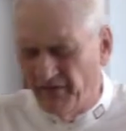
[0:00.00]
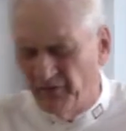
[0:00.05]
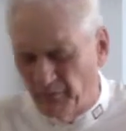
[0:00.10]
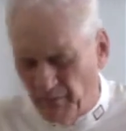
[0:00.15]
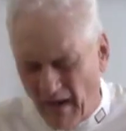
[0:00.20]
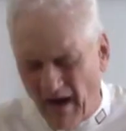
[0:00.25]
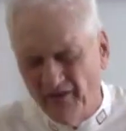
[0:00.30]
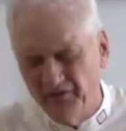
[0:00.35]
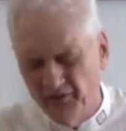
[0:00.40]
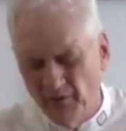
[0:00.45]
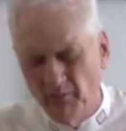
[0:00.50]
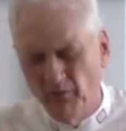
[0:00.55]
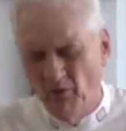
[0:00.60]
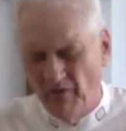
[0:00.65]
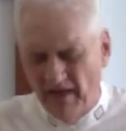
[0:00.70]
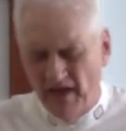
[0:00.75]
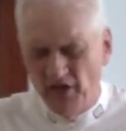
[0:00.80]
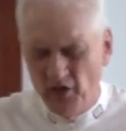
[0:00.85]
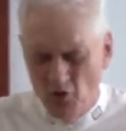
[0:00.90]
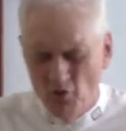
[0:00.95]
is possible,
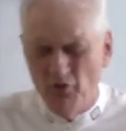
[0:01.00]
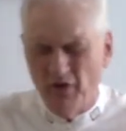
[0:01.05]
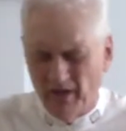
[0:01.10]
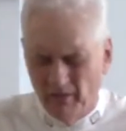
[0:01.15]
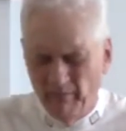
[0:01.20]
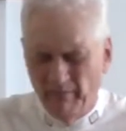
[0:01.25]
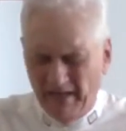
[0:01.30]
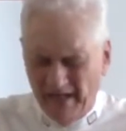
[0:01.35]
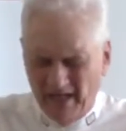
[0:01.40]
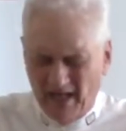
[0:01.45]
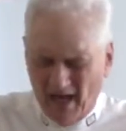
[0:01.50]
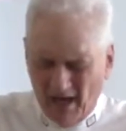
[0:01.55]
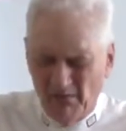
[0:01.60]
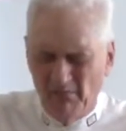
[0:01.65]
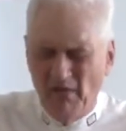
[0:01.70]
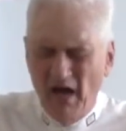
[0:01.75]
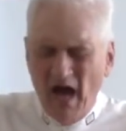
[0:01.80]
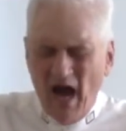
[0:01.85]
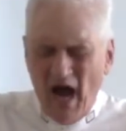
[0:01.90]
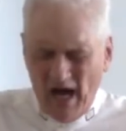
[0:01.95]
that you can
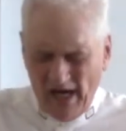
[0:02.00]
become